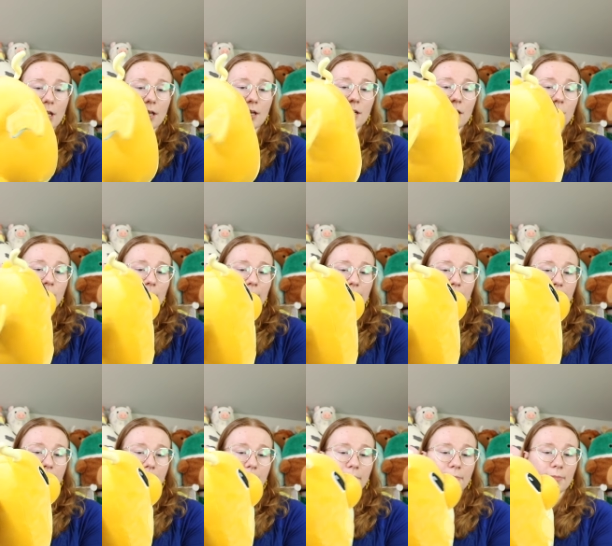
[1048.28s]
Anyway,
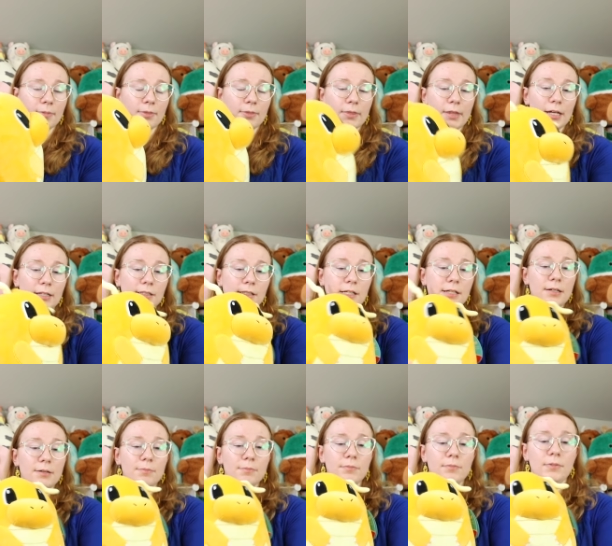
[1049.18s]
that's
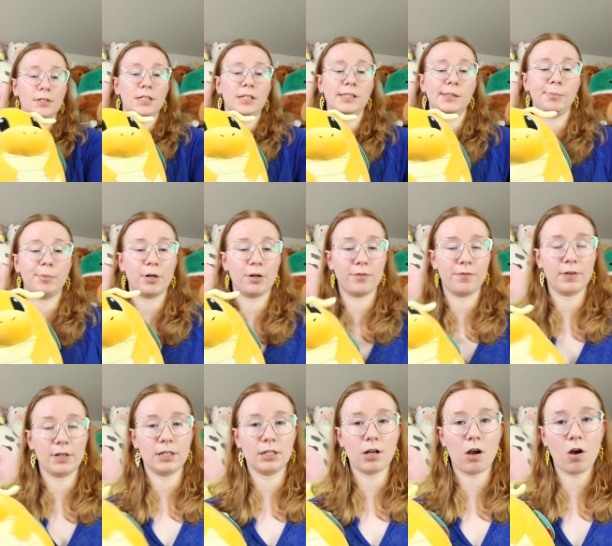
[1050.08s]
him. He's perfect.